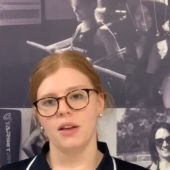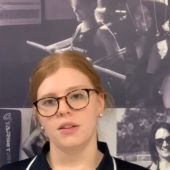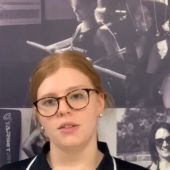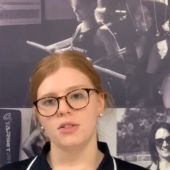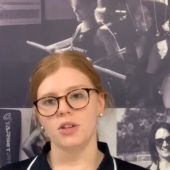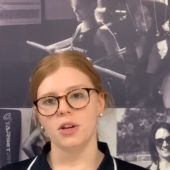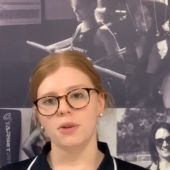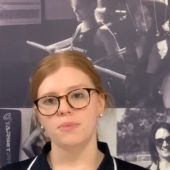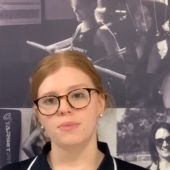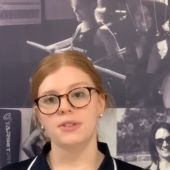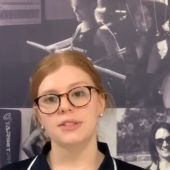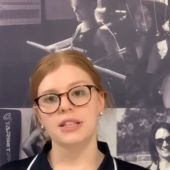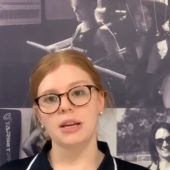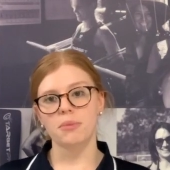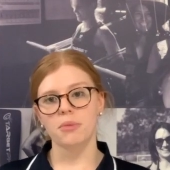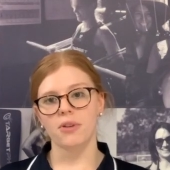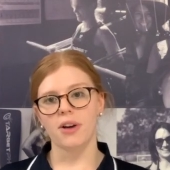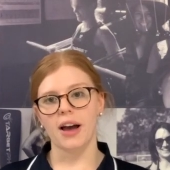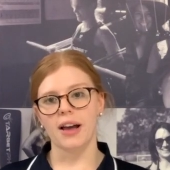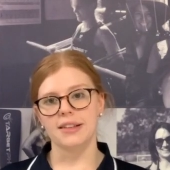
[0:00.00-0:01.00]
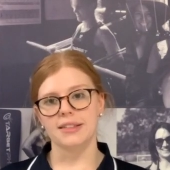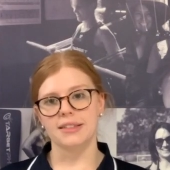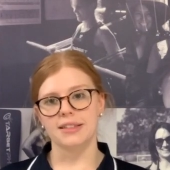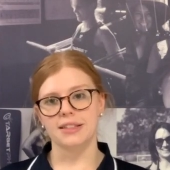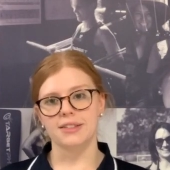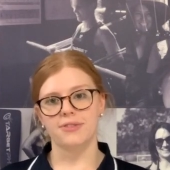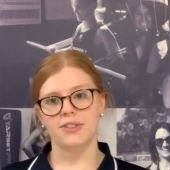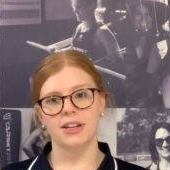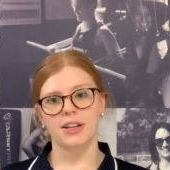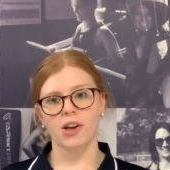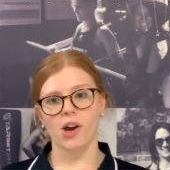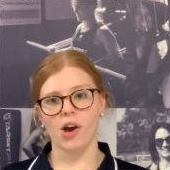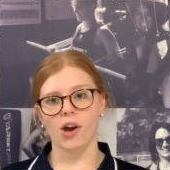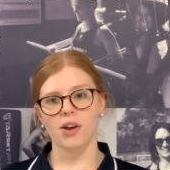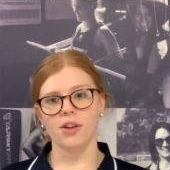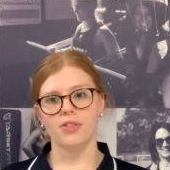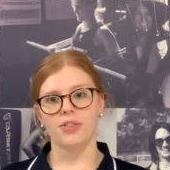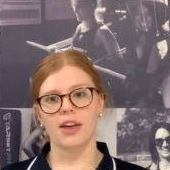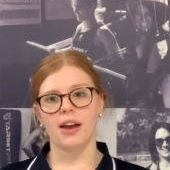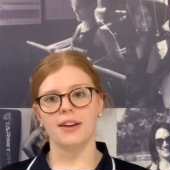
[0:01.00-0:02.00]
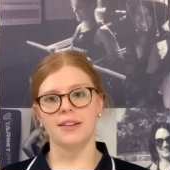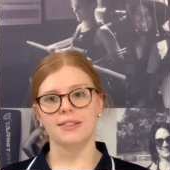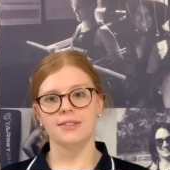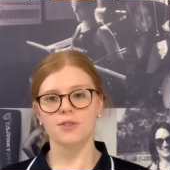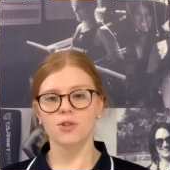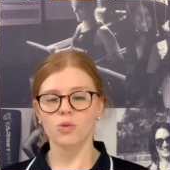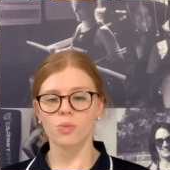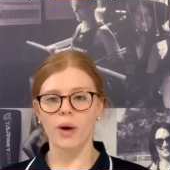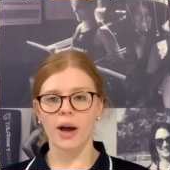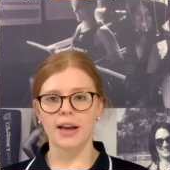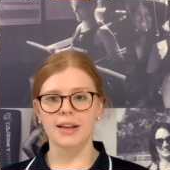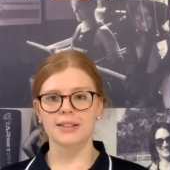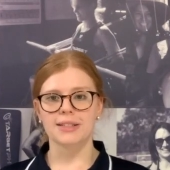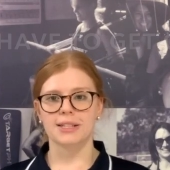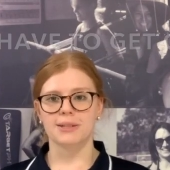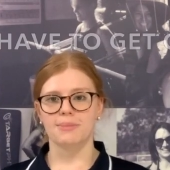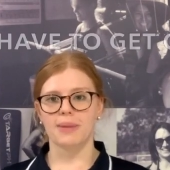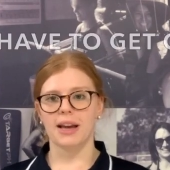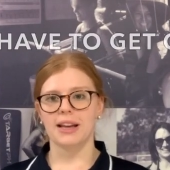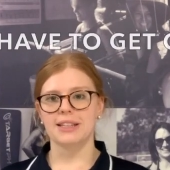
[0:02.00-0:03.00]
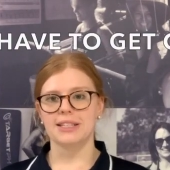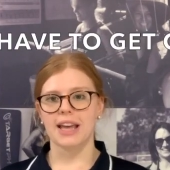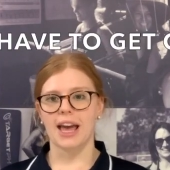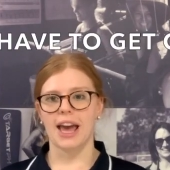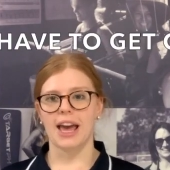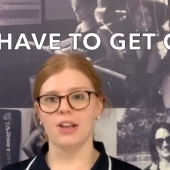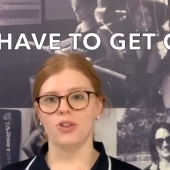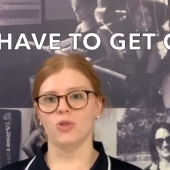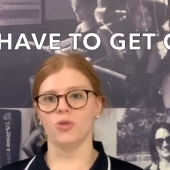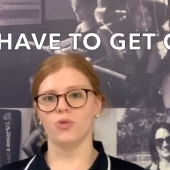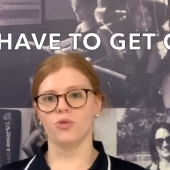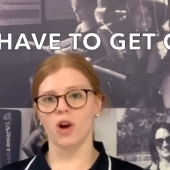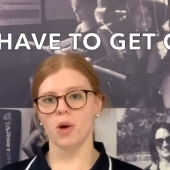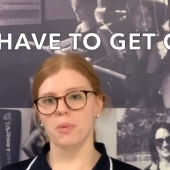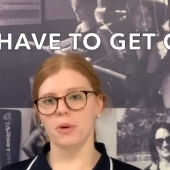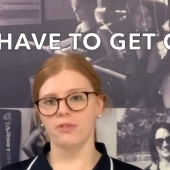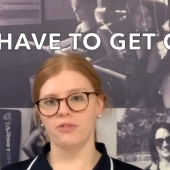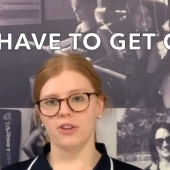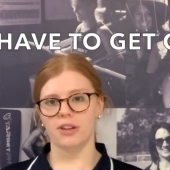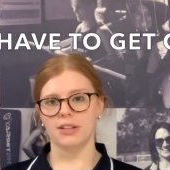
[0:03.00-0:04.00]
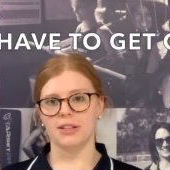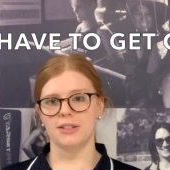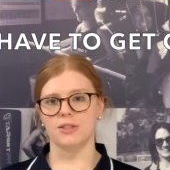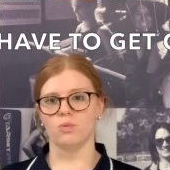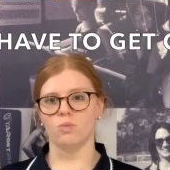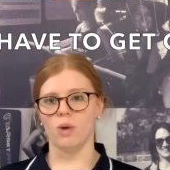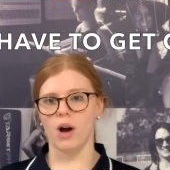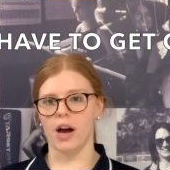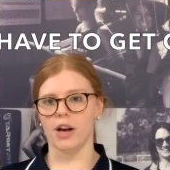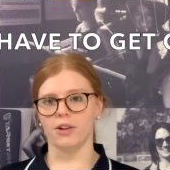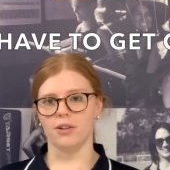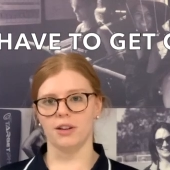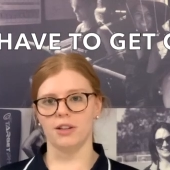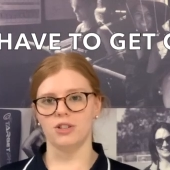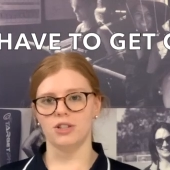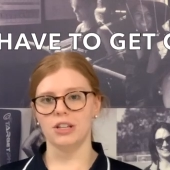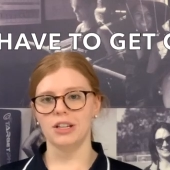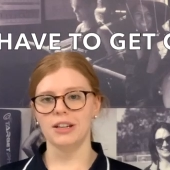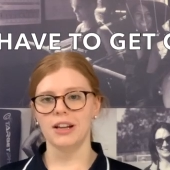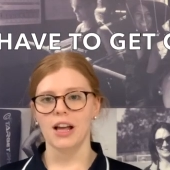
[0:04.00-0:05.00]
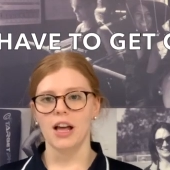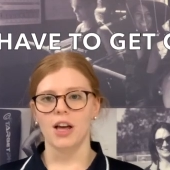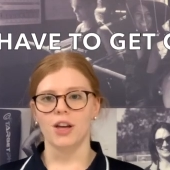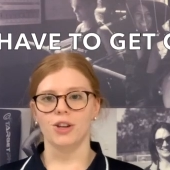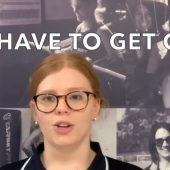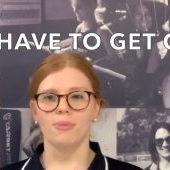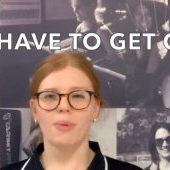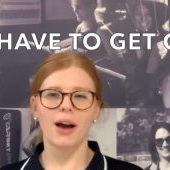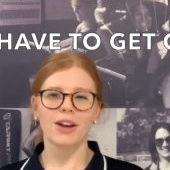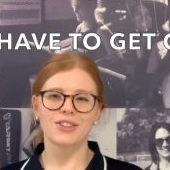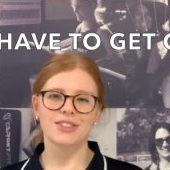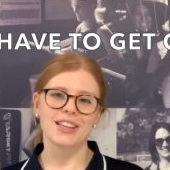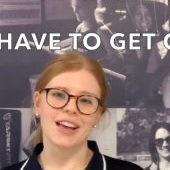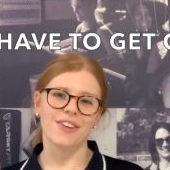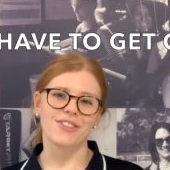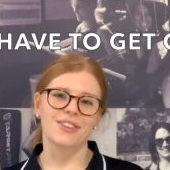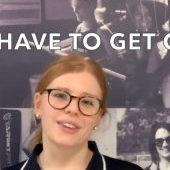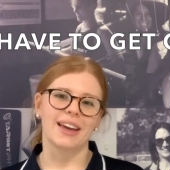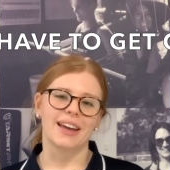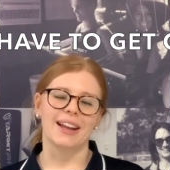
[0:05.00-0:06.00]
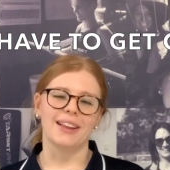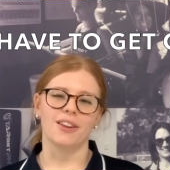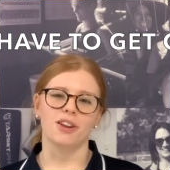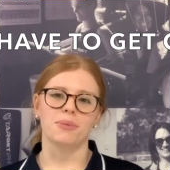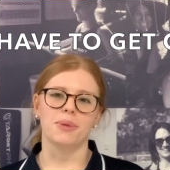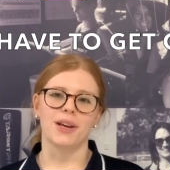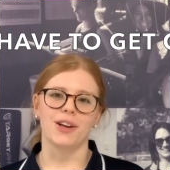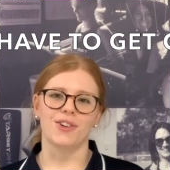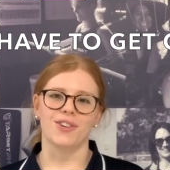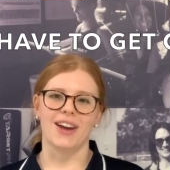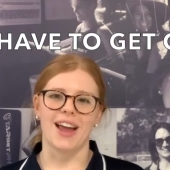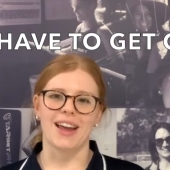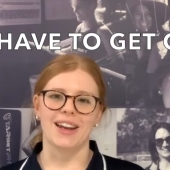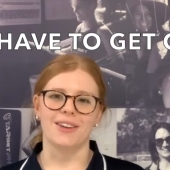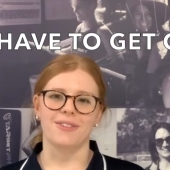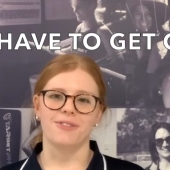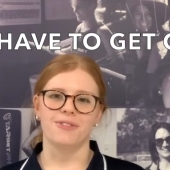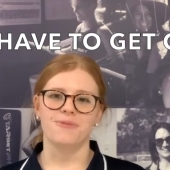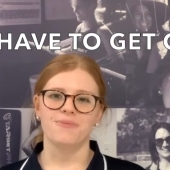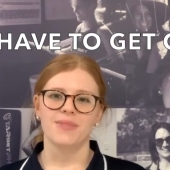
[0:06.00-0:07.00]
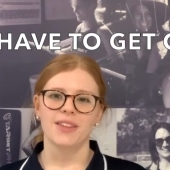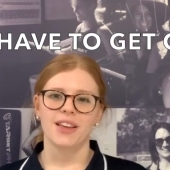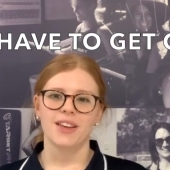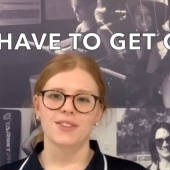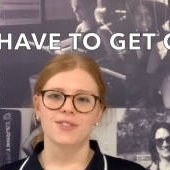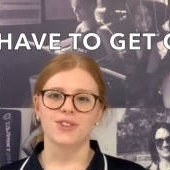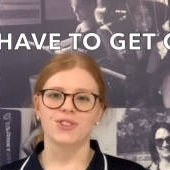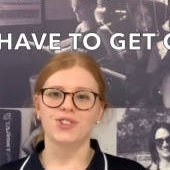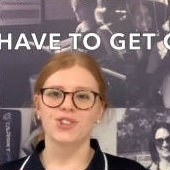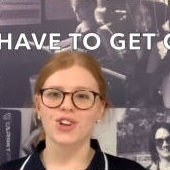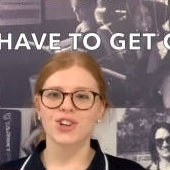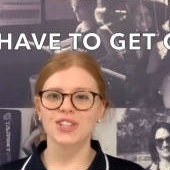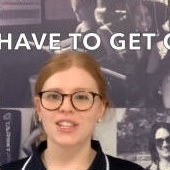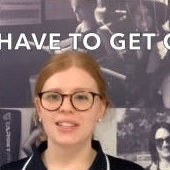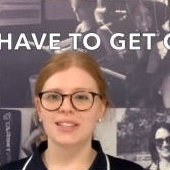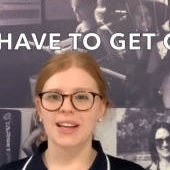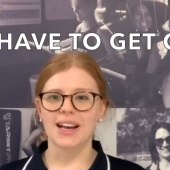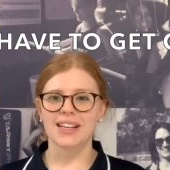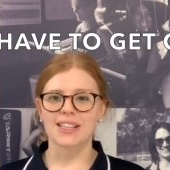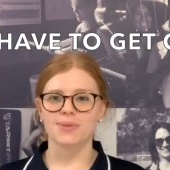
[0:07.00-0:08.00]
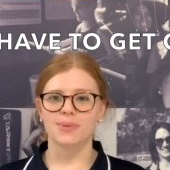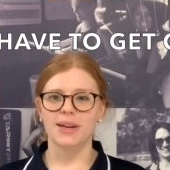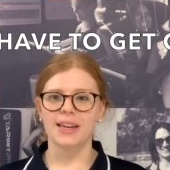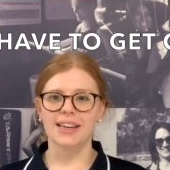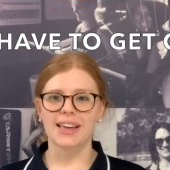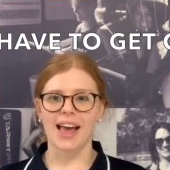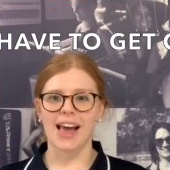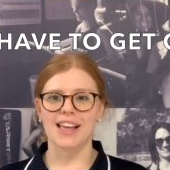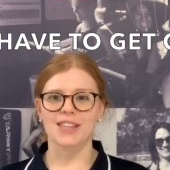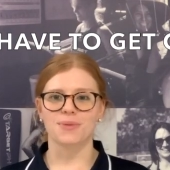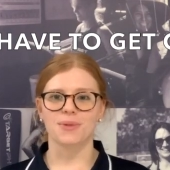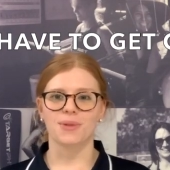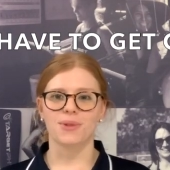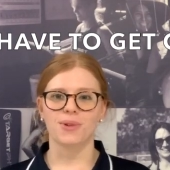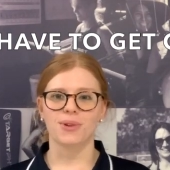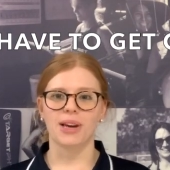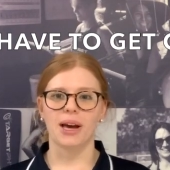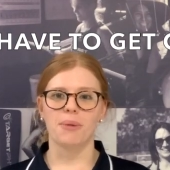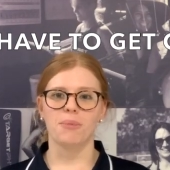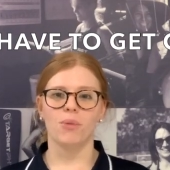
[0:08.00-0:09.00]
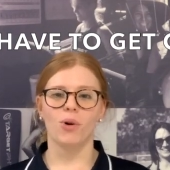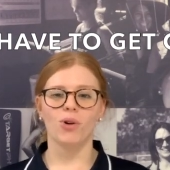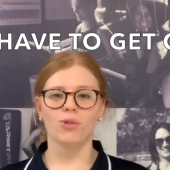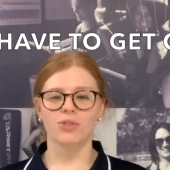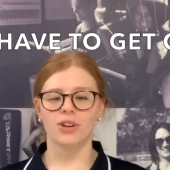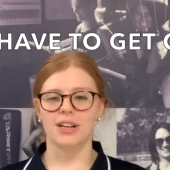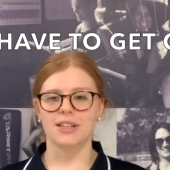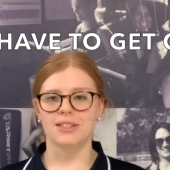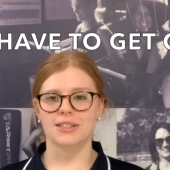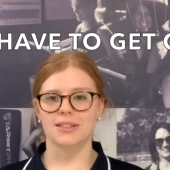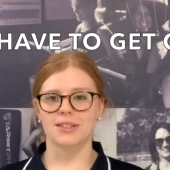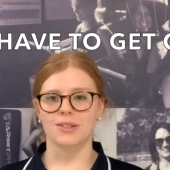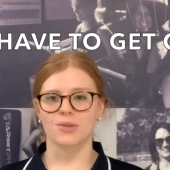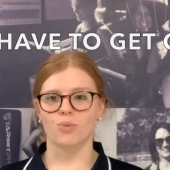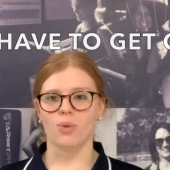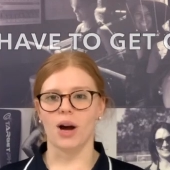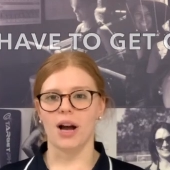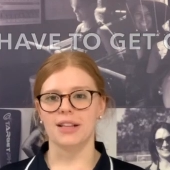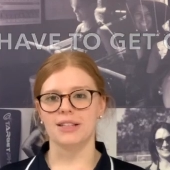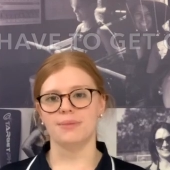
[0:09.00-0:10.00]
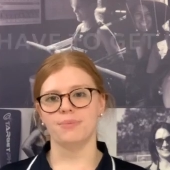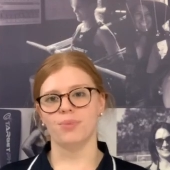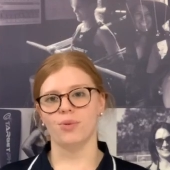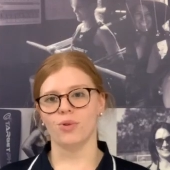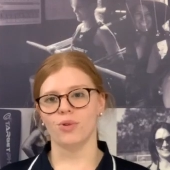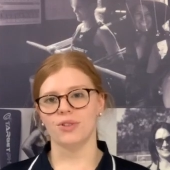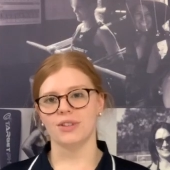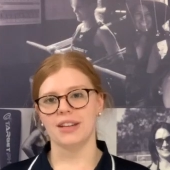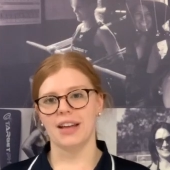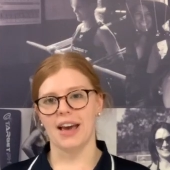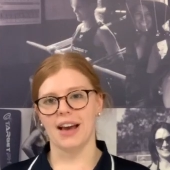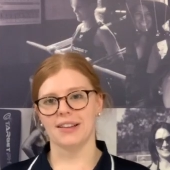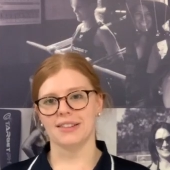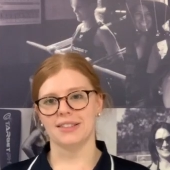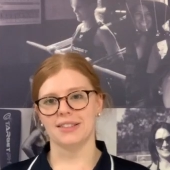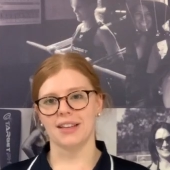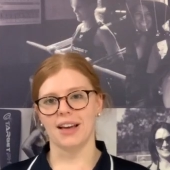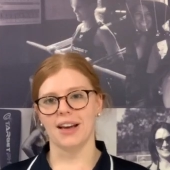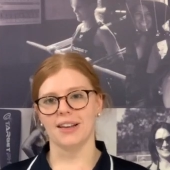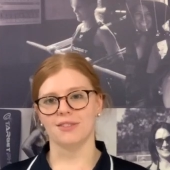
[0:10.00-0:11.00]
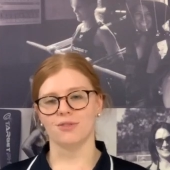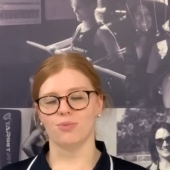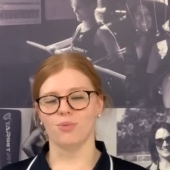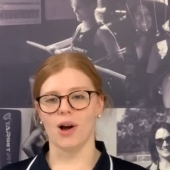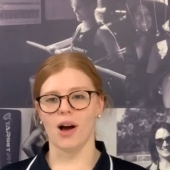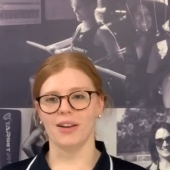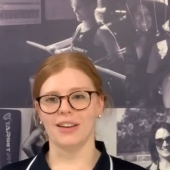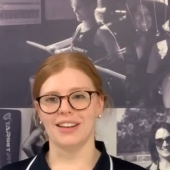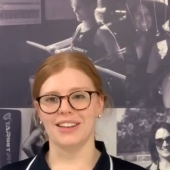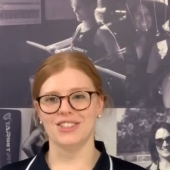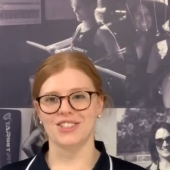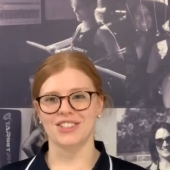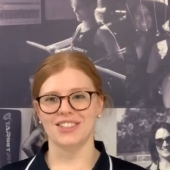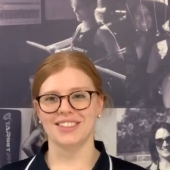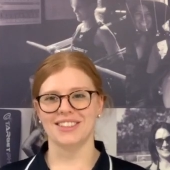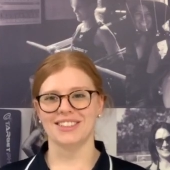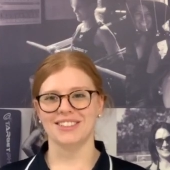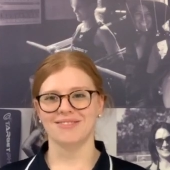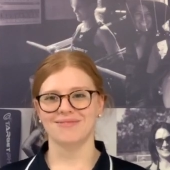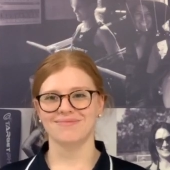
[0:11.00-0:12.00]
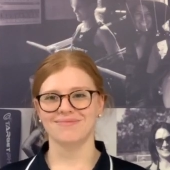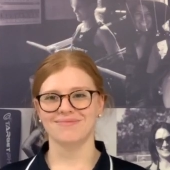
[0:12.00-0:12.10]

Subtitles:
So to summarize this video, there are still ways to maintain your aerobic fitness while you're injured. You might just have to get a little bit creative. So tune in next week as we look at more reasons why it's important to exercise while injured.